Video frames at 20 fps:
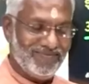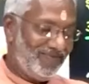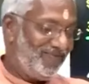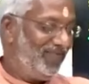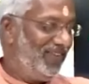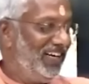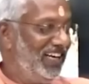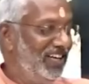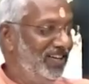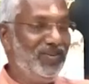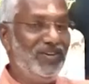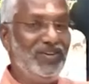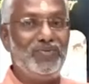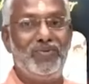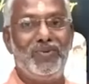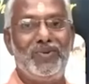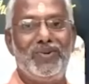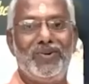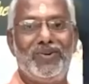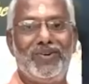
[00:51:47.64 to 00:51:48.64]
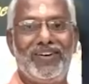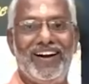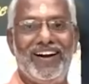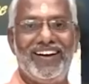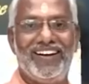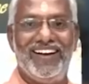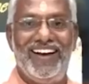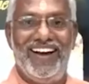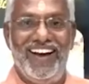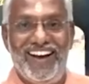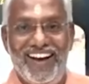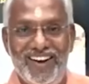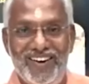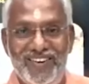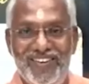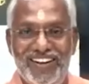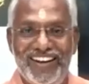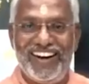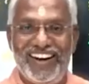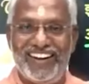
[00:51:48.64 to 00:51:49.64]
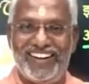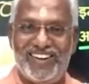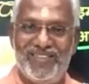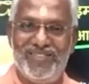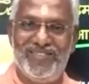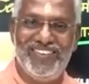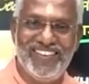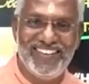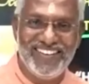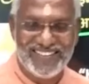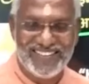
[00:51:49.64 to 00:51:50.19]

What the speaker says: waiting for 4 o'clock, get out.